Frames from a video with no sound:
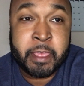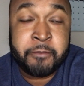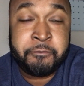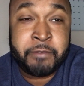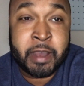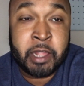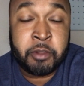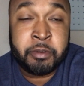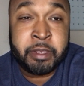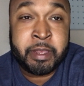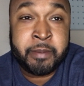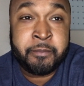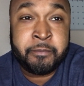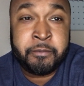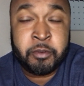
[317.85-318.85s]
and follow
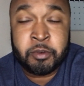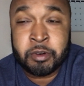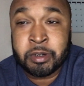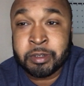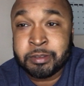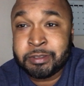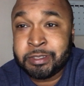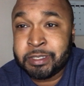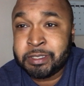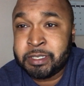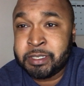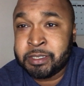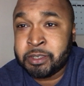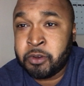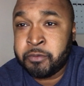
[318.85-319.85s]
him for
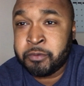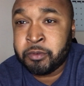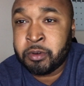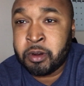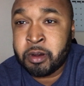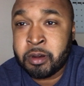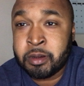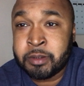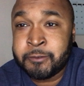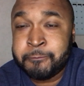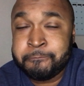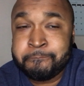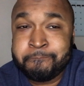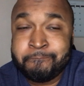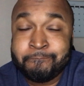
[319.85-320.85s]
just his overall,
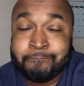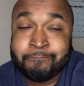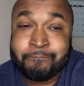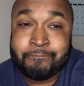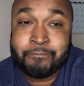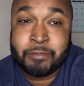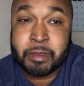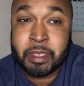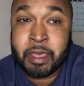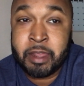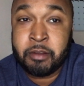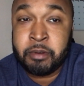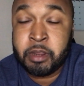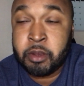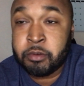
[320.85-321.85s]

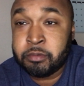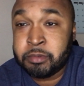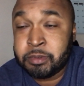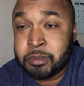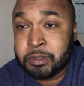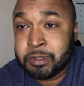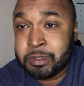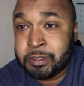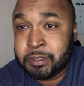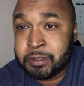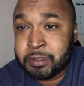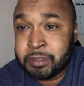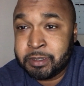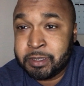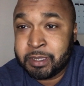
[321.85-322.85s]
I don't know,
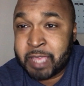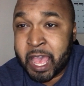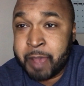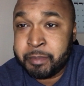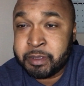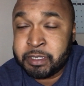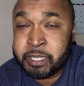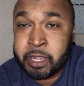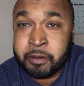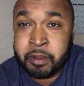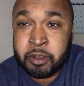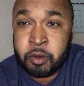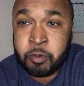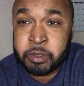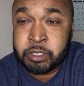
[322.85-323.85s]

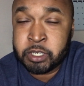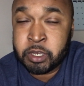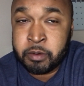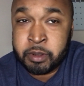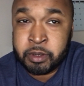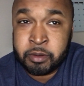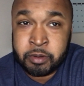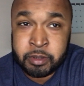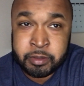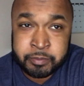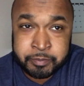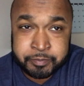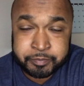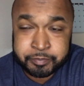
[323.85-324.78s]
commentary on what's going on.